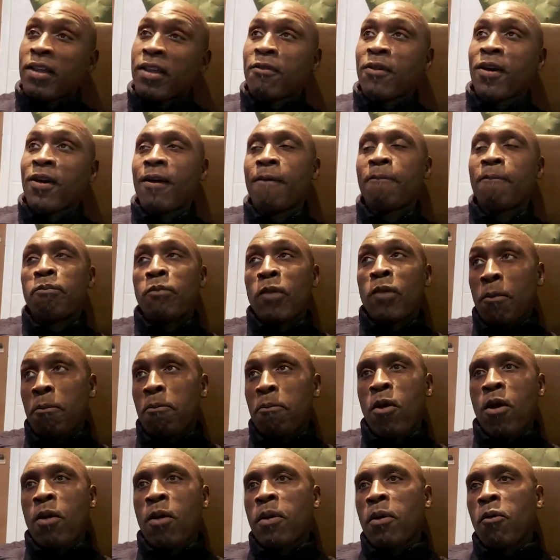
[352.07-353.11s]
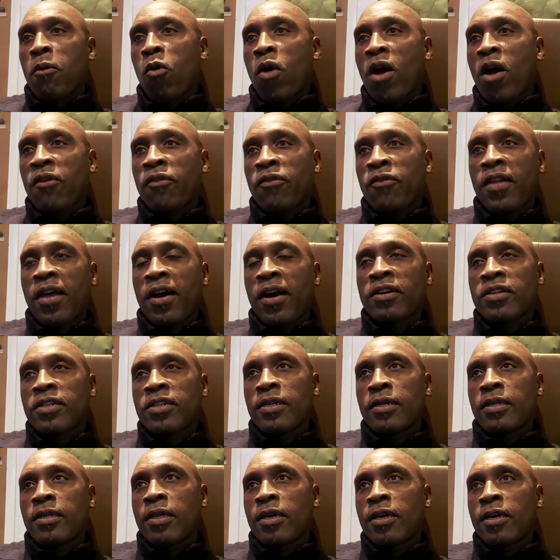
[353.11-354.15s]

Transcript: where we're my wife now. She